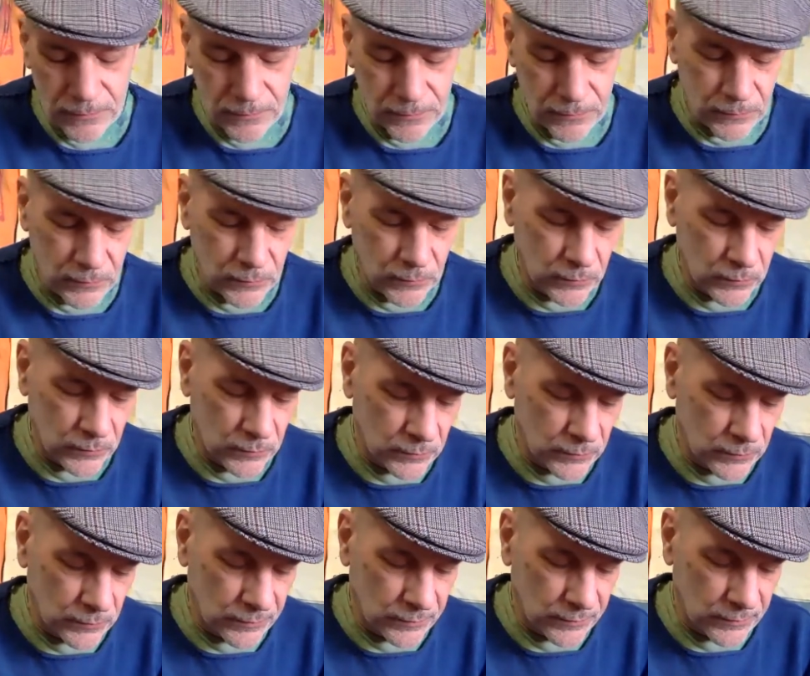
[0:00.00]

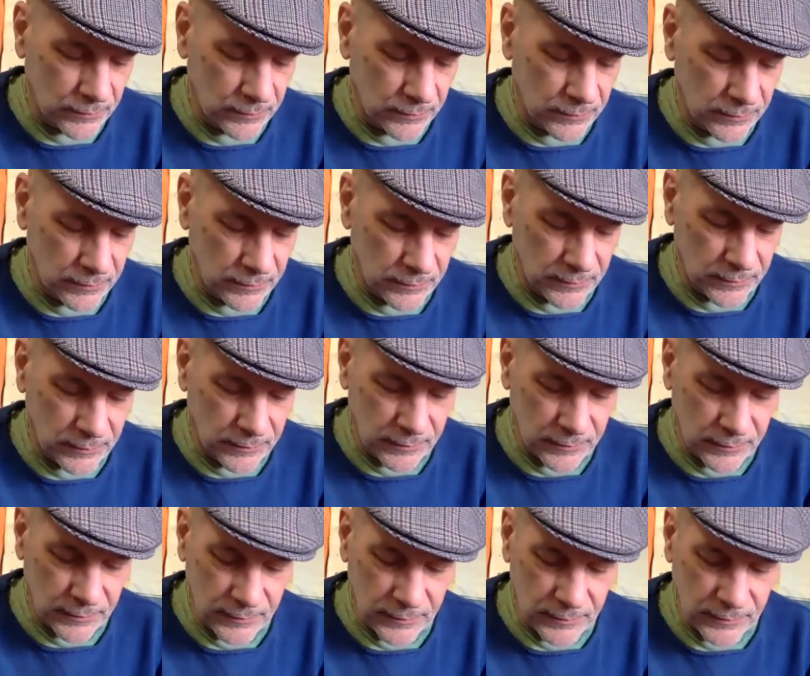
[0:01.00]

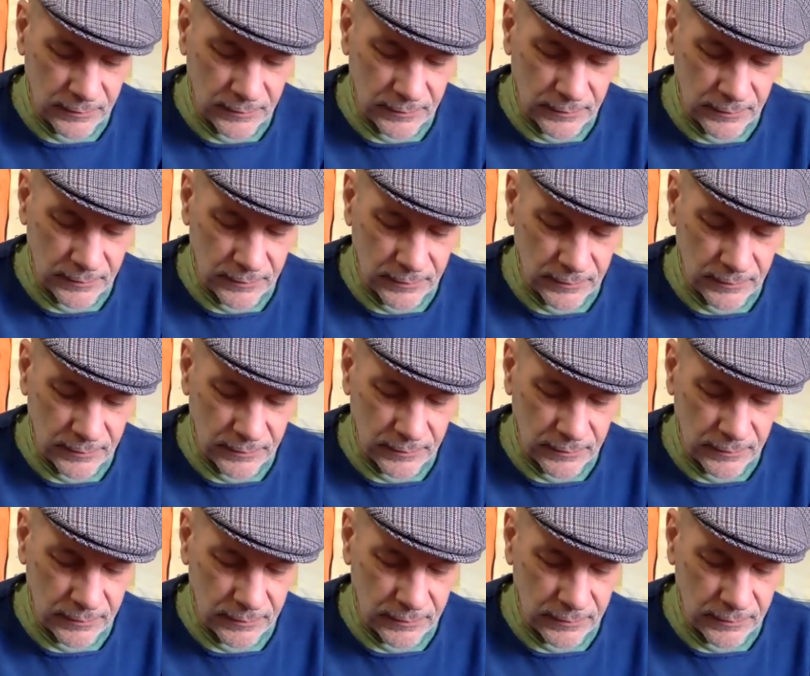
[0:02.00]

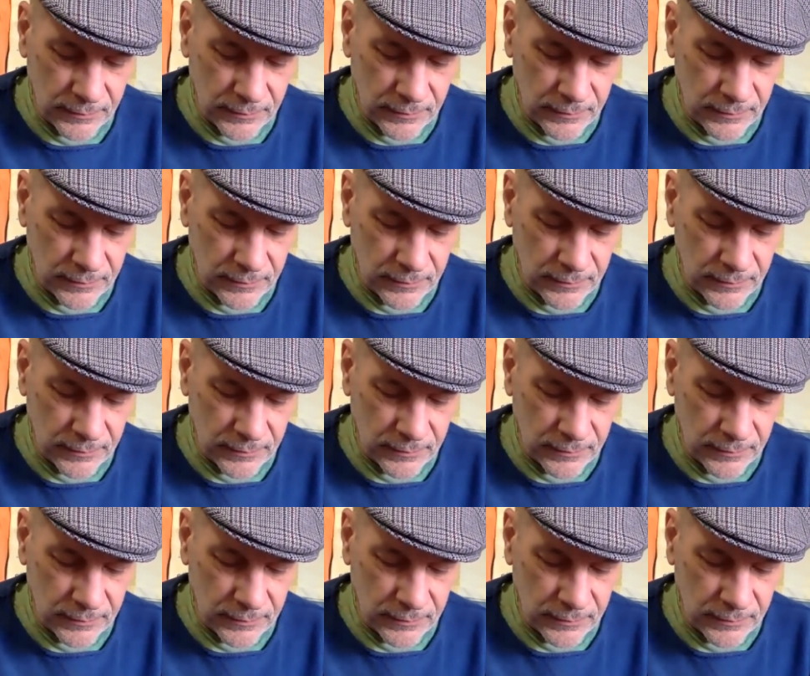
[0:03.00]
Nobody speaks.